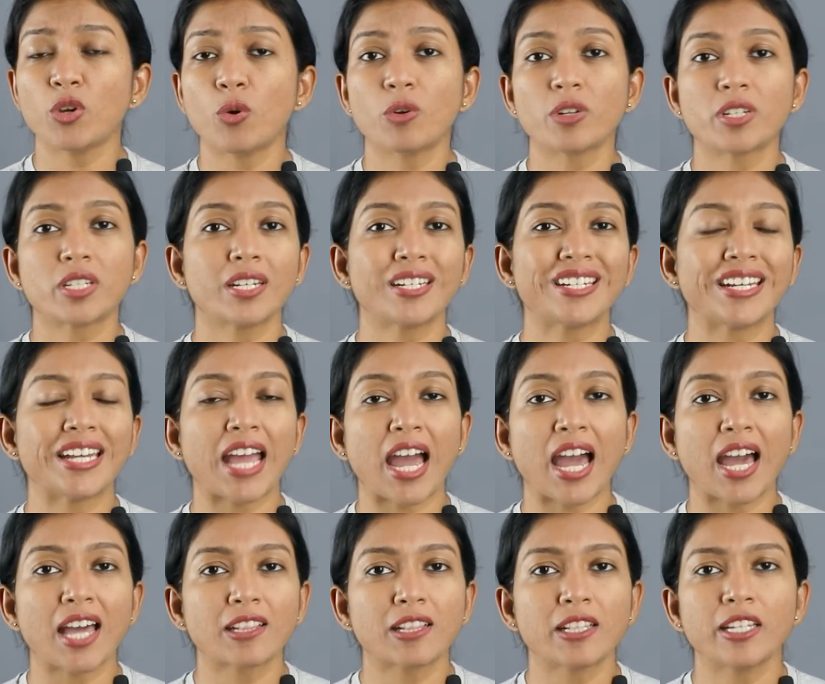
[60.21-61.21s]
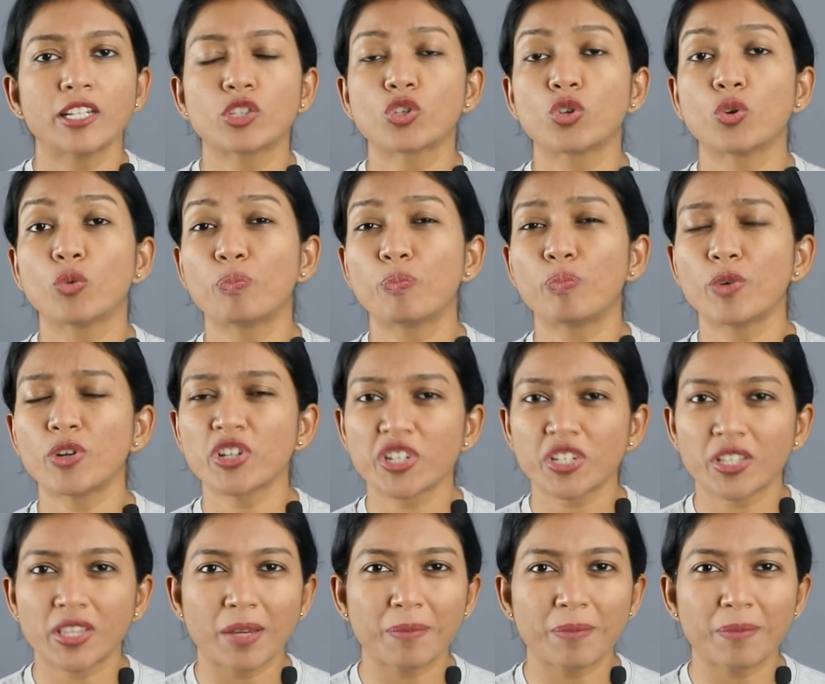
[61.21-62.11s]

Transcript: noted in athletes who push